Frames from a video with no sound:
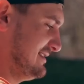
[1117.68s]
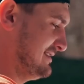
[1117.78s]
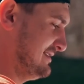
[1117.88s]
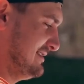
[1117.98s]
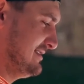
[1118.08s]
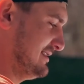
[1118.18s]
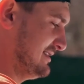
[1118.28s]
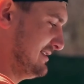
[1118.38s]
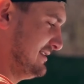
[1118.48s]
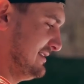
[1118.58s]
man. It's
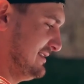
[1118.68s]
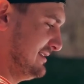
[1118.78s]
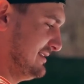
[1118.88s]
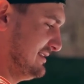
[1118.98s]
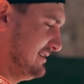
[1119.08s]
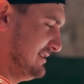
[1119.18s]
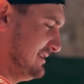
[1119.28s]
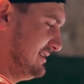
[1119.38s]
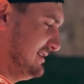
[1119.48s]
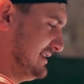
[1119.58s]
underrated. What? All